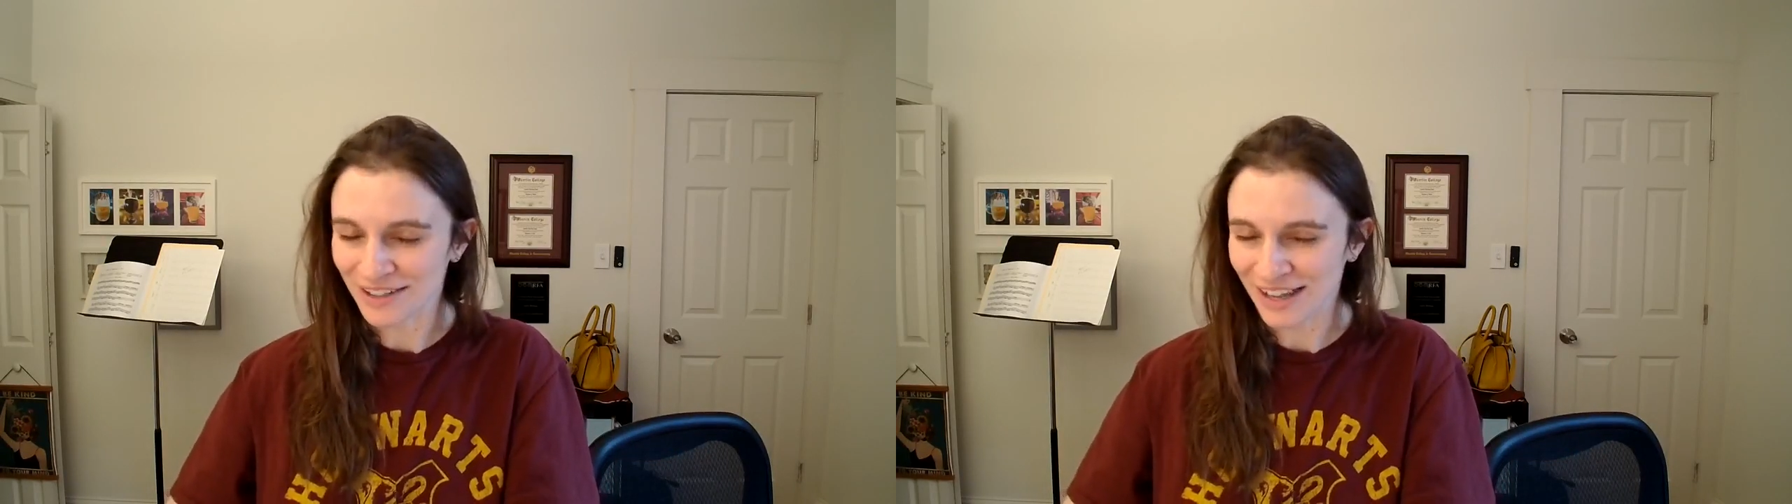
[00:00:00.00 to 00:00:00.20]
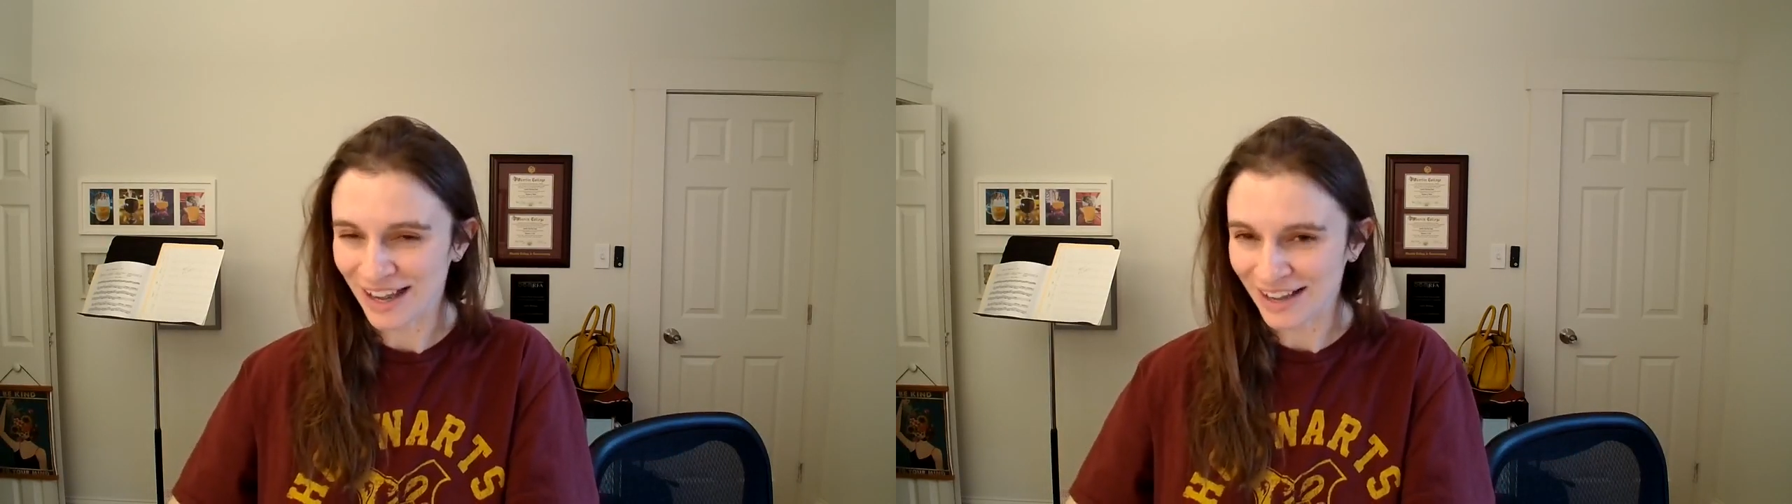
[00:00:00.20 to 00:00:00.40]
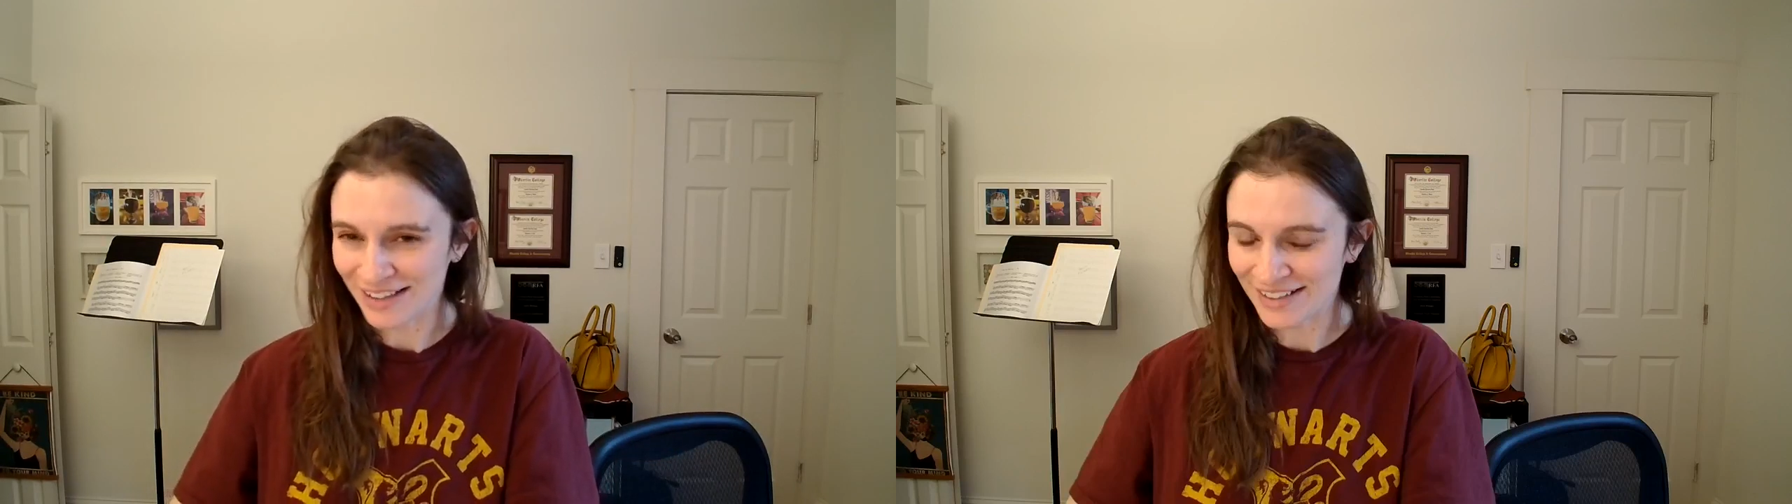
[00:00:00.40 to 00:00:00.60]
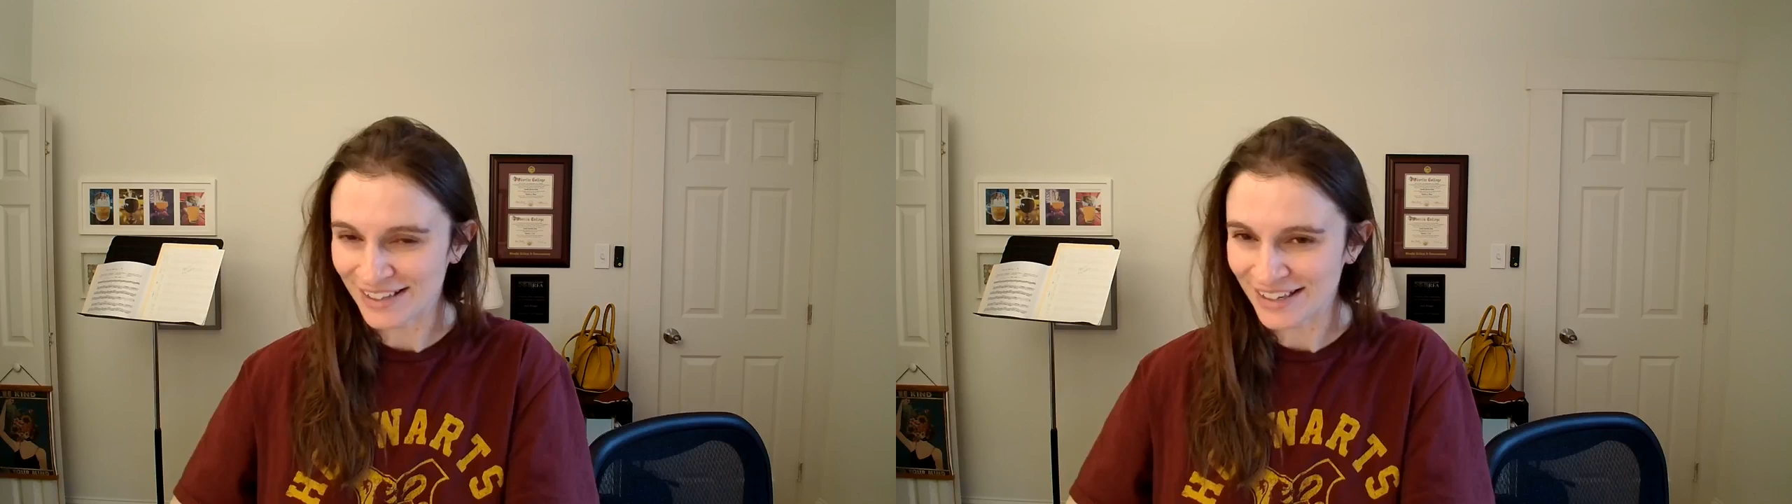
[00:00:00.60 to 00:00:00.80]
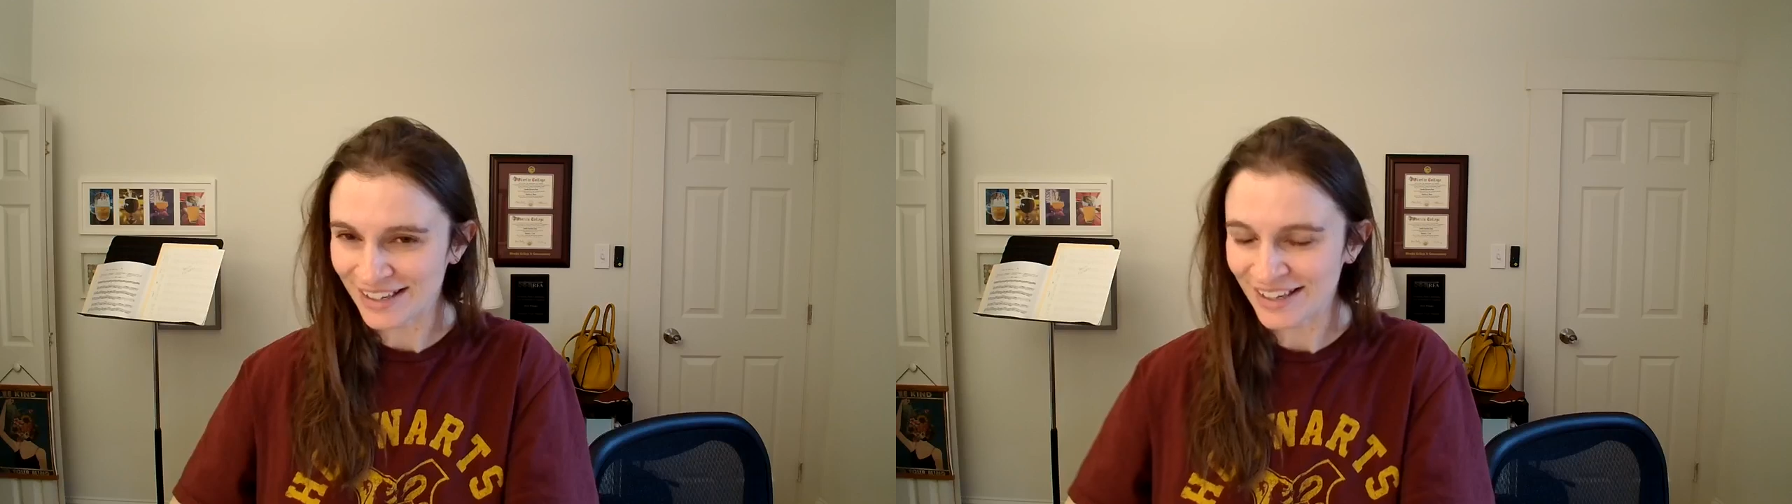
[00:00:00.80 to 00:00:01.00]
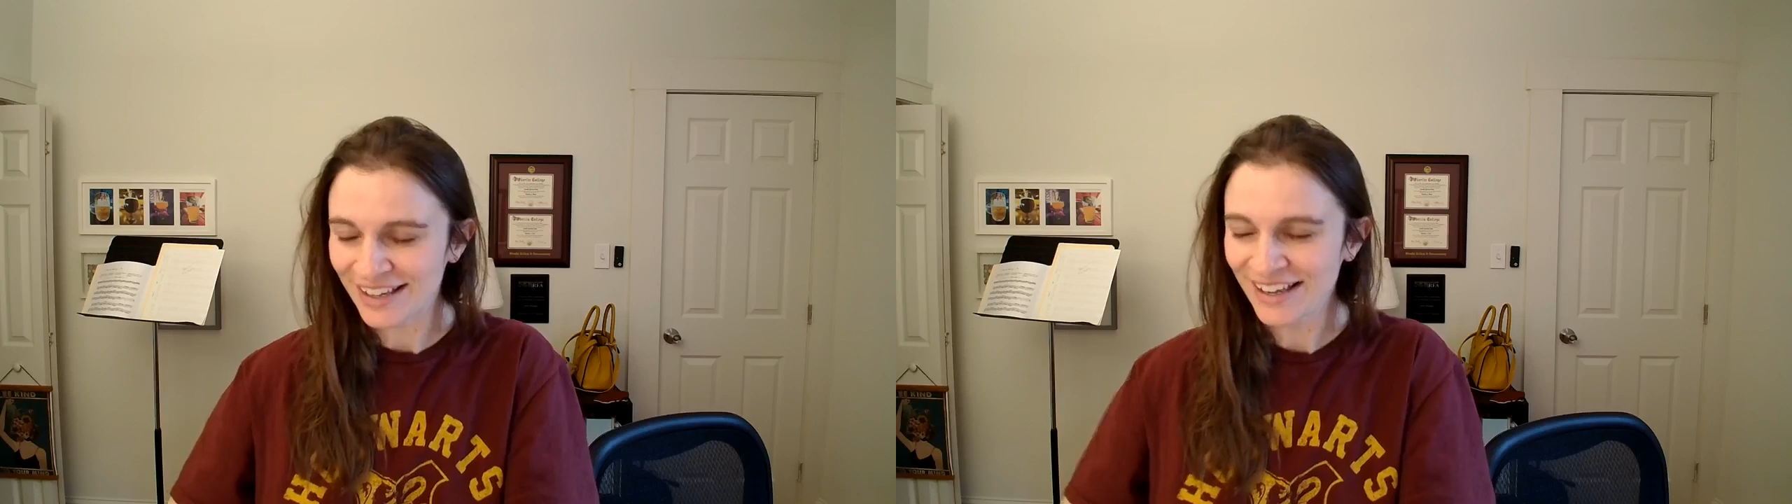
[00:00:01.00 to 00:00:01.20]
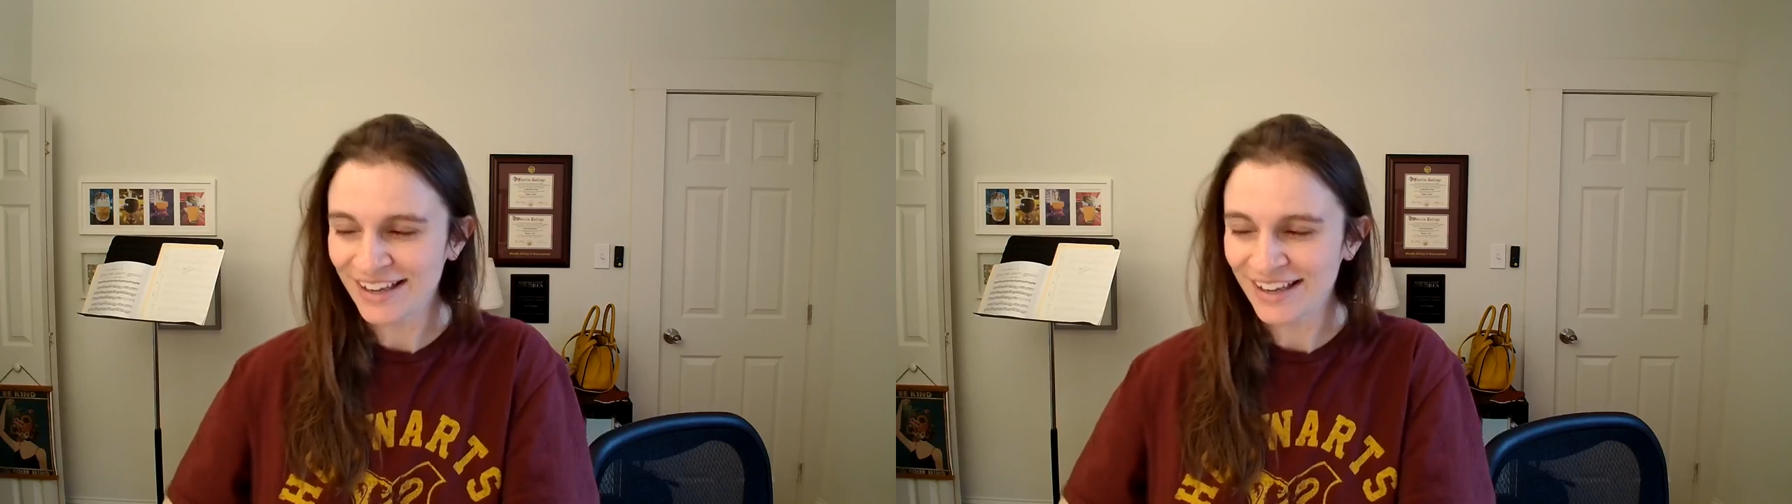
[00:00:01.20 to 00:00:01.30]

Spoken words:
Casey.